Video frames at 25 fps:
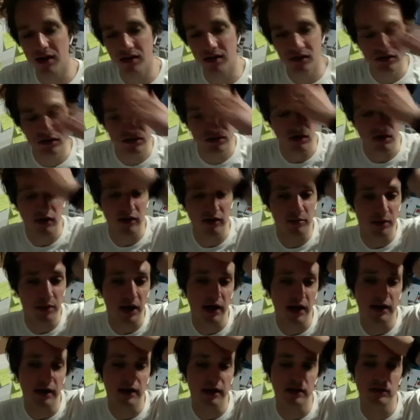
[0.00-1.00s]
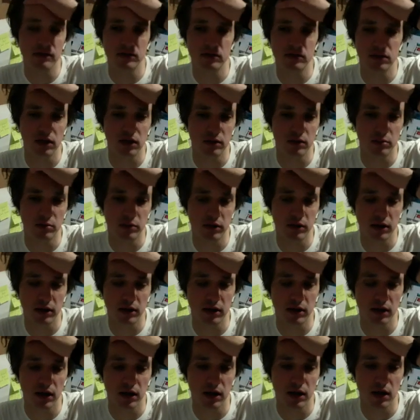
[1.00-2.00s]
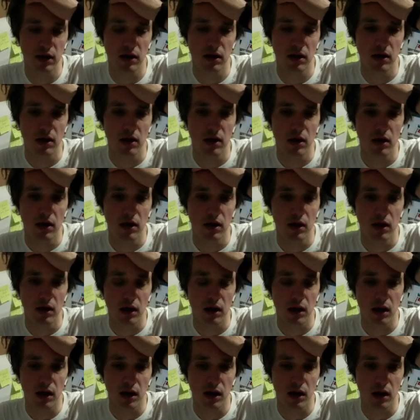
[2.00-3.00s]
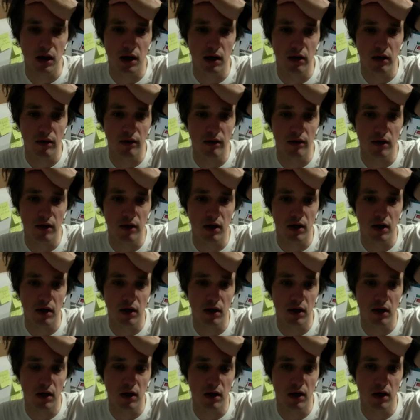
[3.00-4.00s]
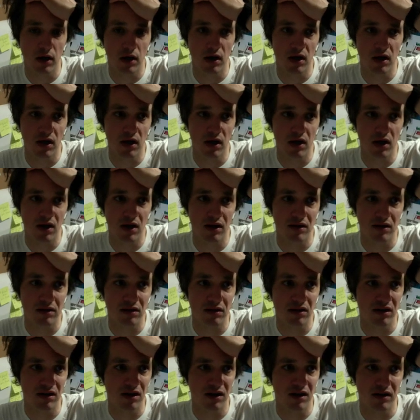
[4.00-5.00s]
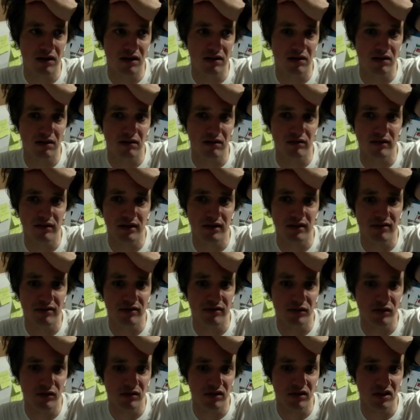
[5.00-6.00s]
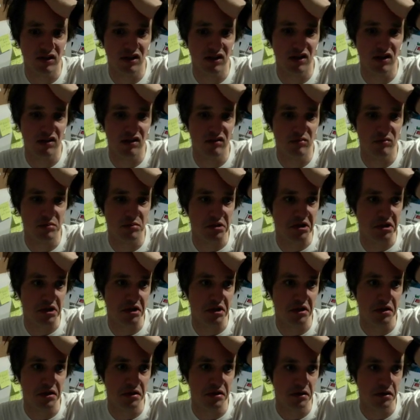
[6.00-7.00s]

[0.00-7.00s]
just got the package, JP. Yeah. And I can't really afford it, but